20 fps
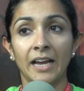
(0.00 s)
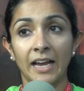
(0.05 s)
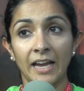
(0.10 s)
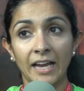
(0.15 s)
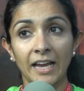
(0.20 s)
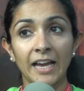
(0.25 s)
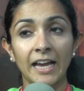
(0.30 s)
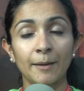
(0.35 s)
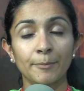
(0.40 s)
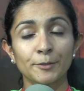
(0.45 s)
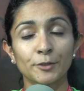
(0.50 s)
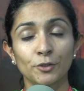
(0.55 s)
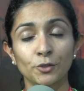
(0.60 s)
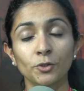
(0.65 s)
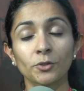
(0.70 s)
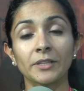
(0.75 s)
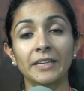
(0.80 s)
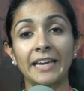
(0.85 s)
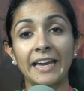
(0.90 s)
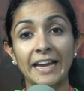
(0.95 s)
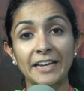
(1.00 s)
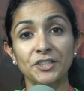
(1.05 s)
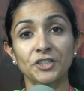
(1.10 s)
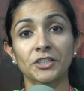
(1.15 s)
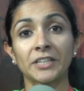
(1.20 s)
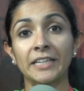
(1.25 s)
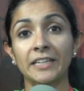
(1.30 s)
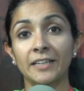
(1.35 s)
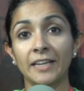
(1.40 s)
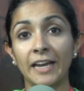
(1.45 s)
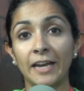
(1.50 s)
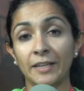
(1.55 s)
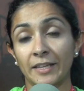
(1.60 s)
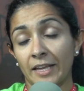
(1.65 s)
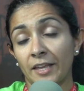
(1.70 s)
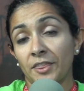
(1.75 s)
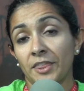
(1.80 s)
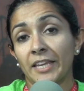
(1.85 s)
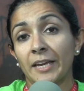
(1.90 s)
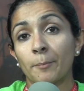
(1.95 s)
Absolutely. Actually,
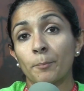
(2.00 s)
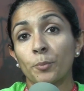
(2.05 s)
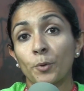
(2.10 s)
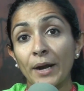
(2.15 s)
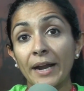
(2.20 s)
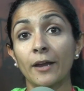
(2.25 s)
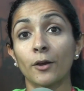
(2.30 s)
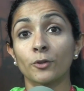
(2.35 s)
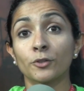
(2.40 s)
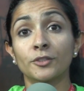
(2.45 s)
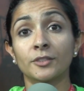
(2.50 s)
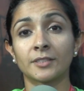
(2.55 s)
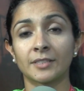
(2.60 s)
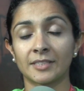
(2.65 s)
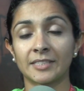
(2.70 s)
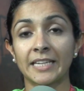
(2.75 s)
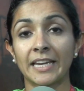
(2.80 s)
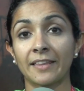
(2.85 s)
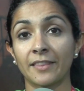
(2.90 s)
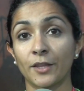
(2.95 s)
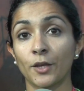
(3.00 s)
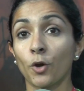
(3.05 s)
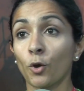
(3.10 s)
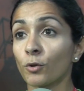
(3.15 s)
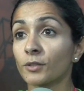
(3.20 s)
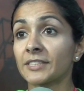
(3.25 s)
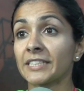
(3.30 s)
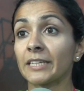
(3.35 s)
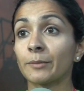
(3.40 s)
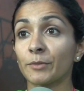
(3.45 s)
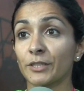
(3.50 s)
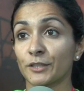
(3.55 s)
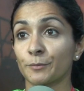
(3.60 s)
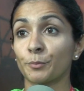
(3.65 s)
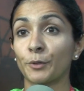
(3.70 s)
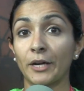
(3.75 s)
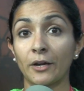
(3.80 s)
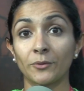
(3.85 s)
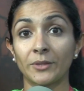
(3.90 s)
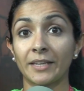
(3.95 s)
I think I'm proud to say, and the whole team is
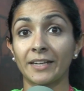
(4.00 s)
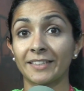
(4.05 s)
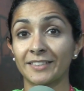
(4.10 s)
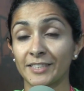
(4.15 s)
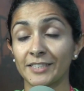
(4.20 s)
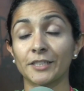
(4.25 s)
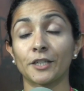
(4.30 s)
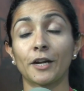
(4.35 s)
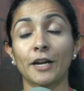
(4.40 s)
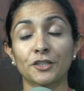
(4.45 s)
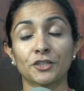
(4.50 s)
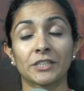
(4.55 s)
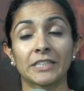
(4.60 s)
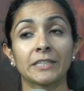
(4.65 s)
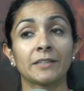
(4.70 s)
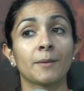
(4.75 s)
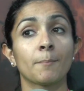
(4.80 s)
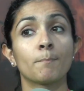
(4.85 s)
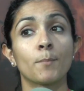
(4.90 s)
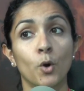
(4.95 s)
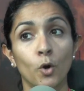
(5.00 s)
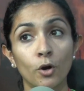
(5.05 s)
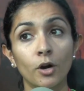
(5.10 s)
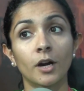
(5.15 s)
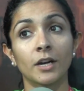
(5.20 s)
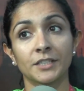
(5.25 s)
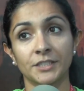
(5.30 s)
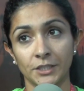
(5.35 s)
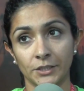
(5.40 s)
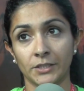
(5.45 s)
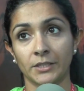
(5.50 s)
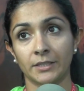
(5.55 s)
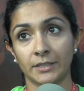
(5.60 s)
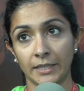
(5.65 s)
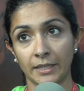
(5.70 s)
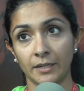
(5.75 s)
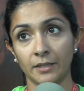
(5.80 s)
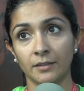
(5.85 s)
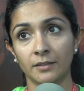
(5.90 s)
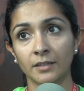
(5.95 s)
proud, that these are actually more
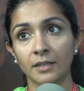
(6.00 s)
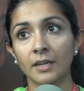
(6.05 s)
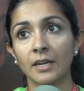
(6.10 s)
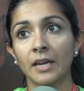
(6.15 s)
articulated.